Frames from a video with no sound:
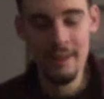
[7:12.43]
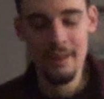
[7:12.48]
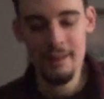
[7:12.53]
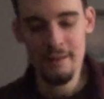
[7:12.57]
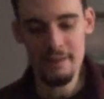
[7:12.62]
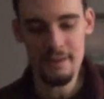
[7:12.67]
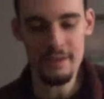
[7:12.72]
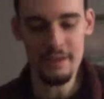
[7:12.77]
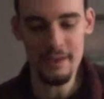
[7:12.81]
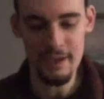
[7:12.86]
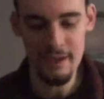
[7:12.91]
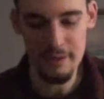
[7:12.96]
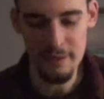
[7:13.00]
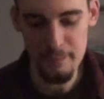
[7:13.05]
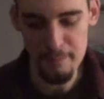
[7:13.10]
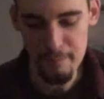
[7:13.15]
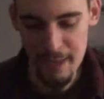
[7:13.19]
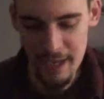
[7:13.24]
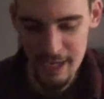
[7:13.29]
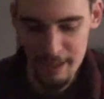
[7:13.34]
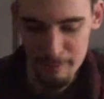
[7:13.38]
the
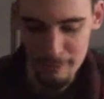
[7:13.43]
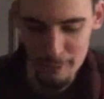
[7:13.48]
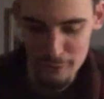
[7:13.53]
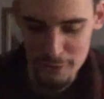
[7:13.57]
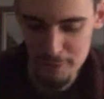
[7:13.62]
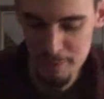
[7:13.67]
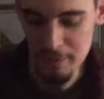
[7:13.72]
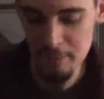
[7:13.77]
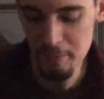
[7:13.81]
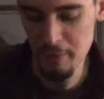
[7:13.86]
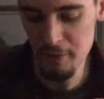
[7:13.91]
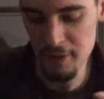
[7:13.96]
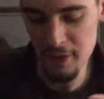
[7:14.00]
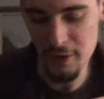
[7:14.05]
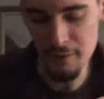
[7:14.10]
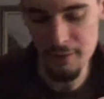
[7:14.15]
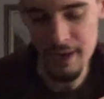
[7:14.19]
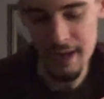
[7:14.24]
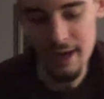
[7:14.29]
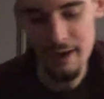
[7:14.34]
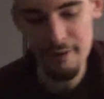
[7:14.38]
Bane most people know
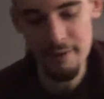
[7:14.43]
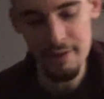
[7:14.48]
now,